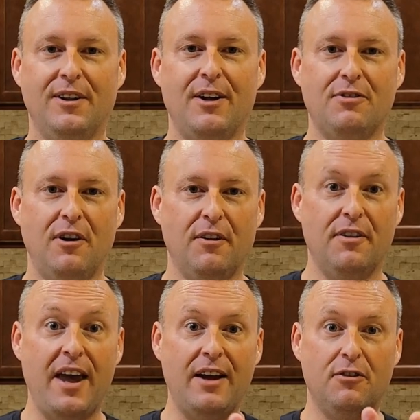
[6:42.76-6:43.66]
That's another
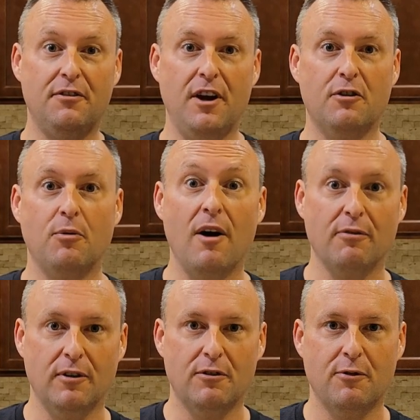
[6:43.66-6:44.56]
Dad's Dish
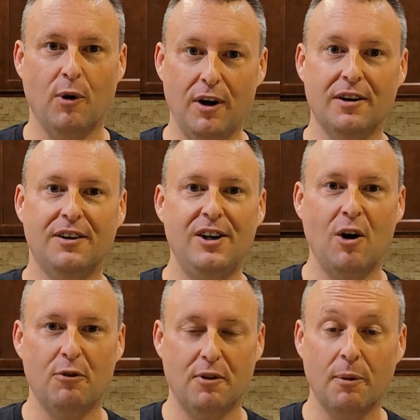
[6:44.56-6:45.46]
reference for you. He
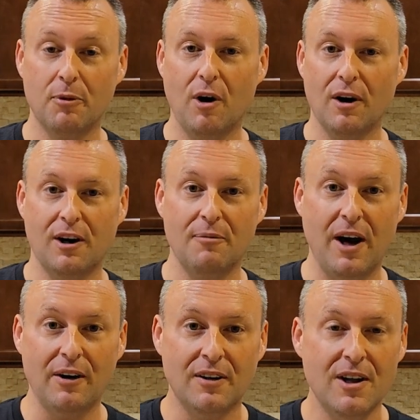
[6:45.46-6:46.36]
knows what I'm talking
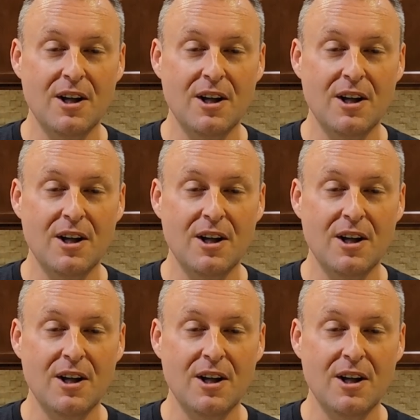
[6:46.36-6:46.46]
about.